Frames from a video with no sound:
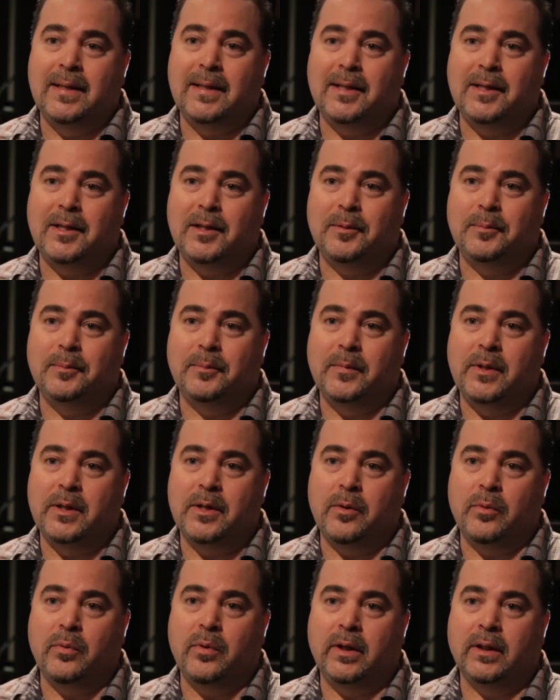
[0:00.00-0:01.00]

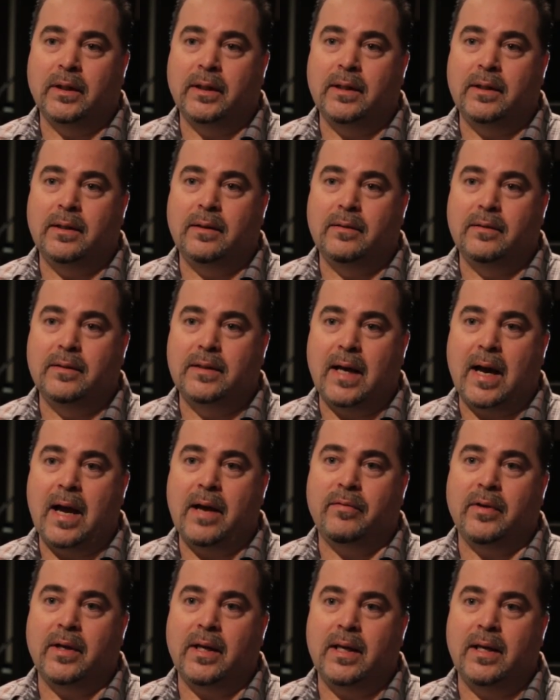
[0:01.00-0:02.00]
really
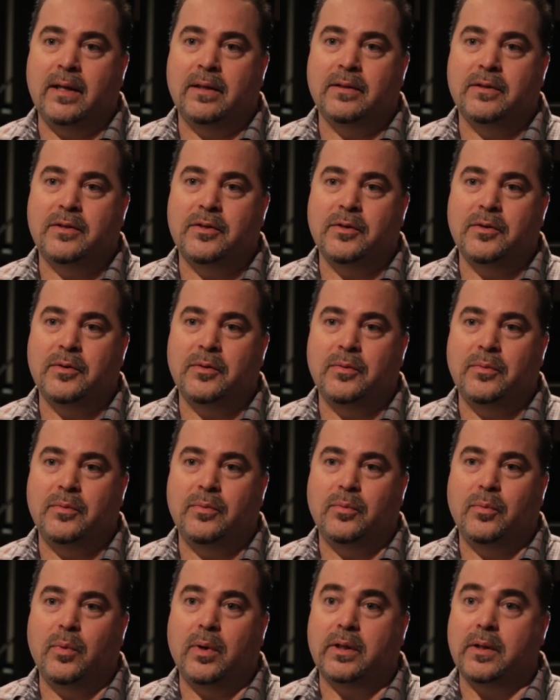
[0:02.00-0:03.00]
diving
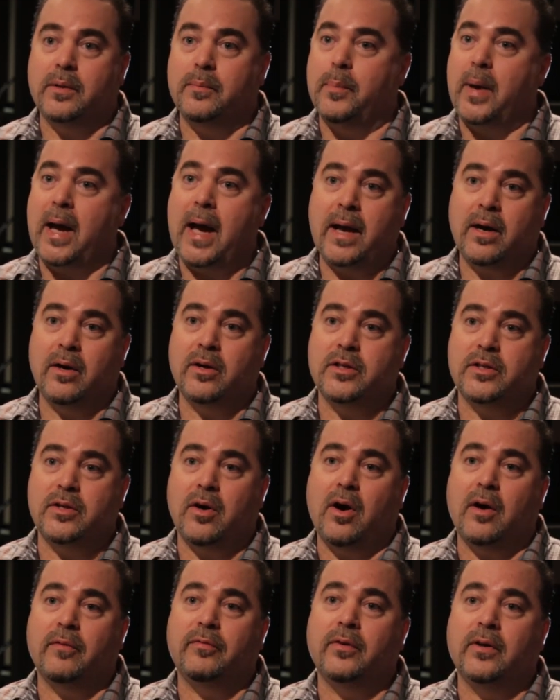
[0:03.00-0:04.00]
into what the patterns
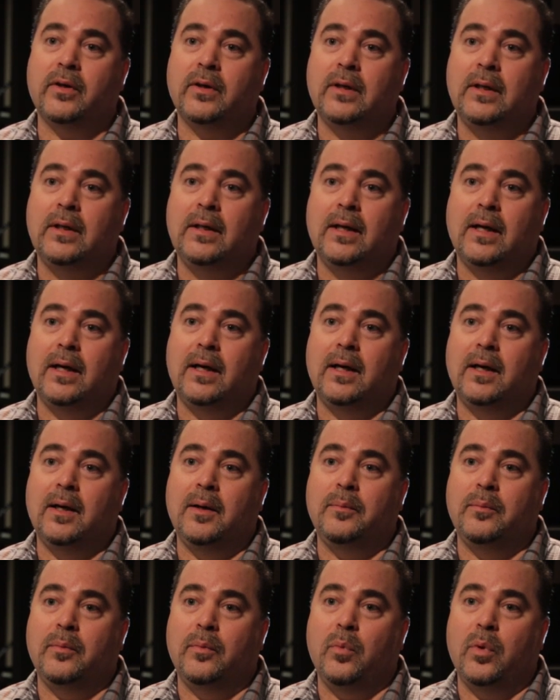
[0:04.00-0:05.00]
offer.
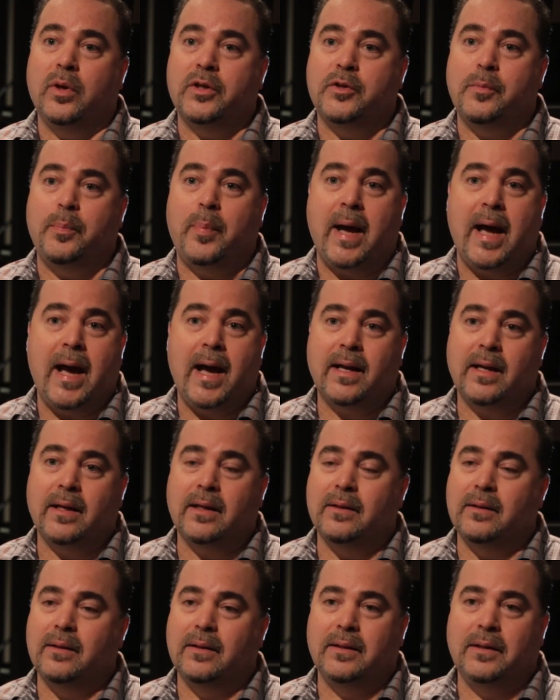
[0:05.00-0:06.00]
Once you pad
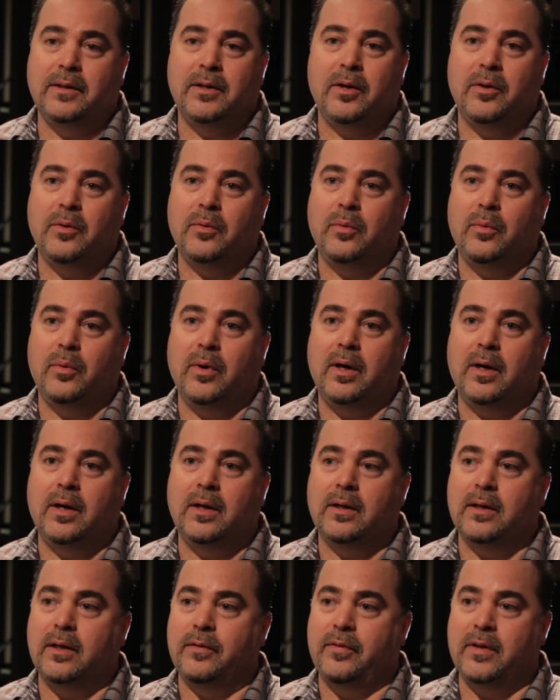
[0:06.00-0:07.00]
it,
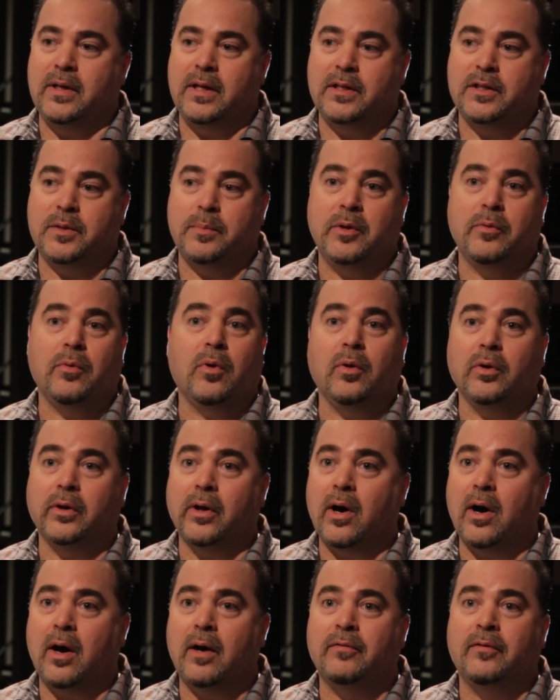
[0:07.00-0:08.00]
if it needs to be rolled
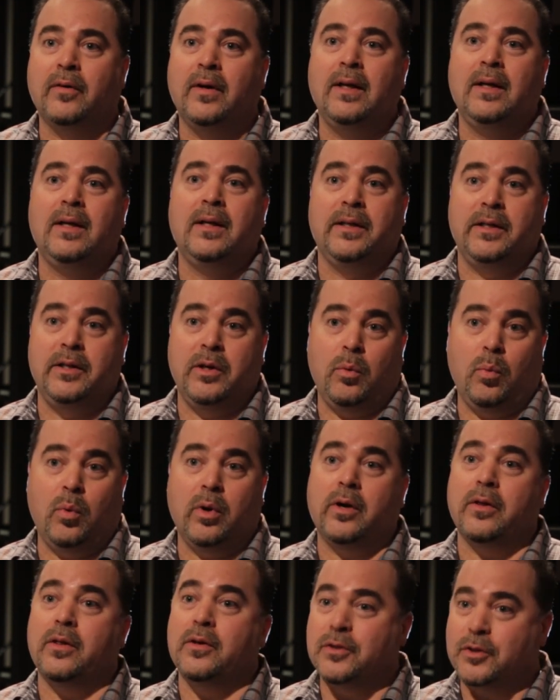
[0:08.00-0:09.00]
off,
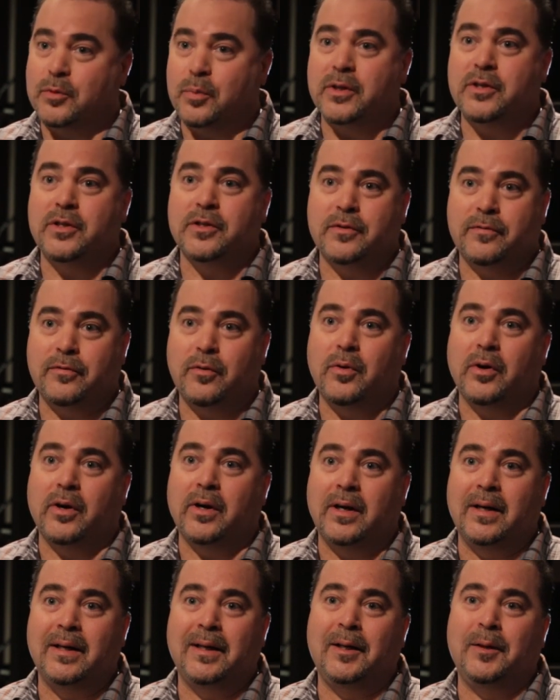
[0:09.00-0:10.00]
what are those switches
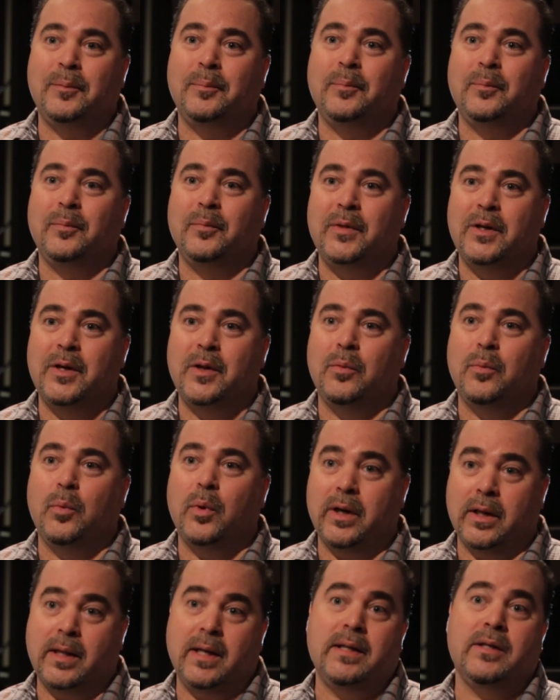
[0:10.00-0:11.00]
for?
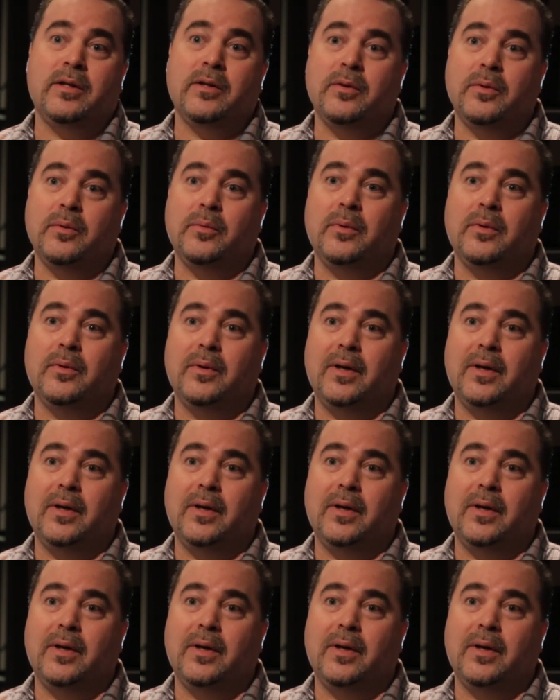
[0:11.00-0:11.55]
What do they do?